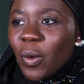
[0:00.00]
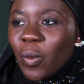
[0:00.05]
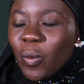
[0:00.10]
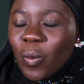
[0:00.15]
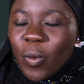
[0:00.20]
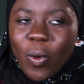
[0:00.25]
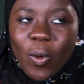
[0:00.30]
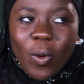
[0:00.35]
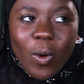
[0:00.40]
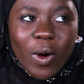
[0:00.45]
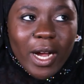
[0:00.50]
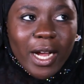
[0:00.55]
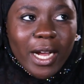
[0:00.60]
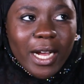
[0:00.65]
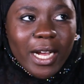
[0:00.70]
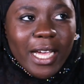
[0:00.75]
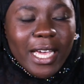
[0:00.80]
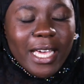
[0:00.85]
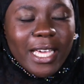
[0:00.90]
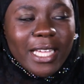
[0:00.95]

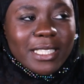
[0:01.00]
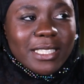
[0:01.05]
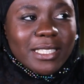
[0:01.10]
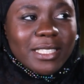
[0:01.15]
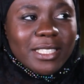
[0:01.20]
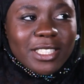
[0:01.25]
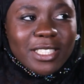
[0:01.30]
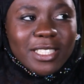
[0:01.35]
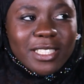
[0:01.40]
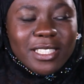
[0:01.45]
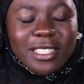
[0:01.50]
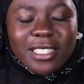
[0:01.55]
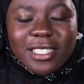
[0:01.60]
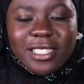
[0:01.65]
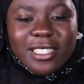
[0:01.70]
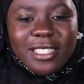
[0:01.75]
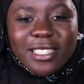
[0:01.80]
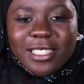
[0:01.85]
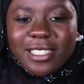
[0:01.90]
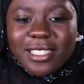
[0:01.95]
war and
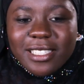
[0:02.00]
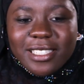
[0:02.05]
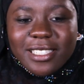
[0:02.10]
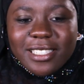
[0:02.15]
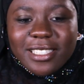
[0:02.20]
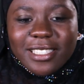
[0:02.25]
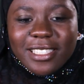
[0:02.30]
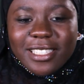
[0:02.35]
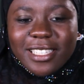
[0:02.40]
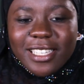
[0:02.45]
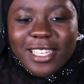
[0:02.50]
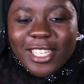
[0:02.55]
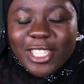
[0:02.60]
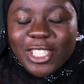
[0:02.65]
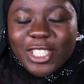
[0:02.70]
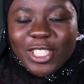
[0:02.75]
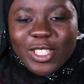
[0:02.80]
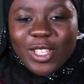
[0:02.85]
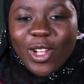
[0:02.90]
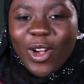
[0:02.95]
it's
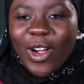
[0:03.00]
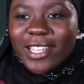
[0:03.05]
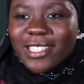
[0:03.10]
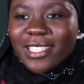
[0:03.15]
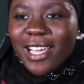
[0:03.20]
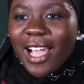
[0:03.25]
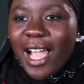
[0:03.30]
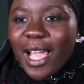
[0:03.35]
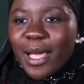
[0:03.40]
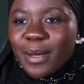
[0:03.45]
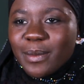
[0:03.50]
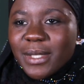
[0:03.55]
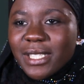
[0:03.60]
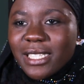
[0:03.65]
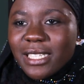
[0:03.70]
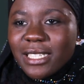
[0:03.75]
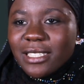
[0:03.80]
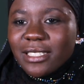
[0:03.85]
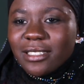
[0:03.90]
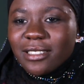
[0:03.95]
just hard times
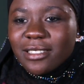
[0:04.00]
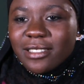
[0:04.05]
and